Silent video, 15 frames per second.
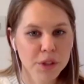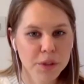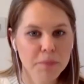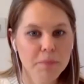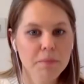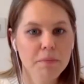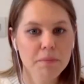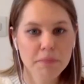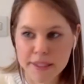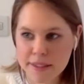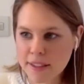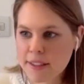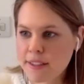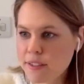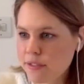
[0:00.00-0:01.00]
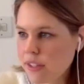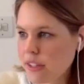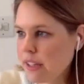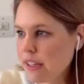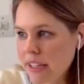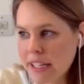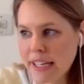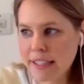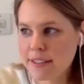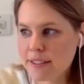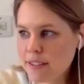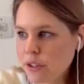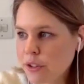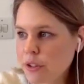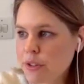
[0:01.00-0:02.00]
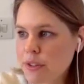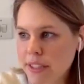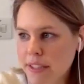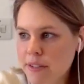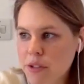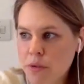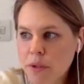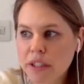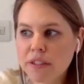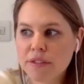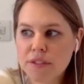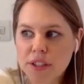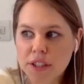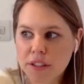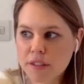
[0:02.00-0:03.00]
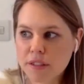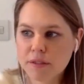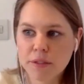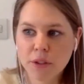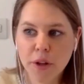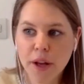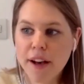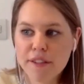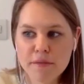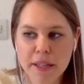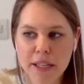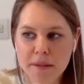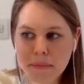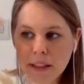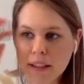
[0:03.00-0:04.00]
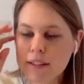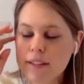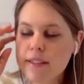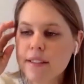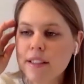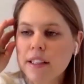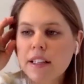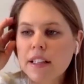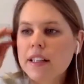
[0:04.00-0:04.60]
you know, business for the next, you know, six to twelve to you know however many months,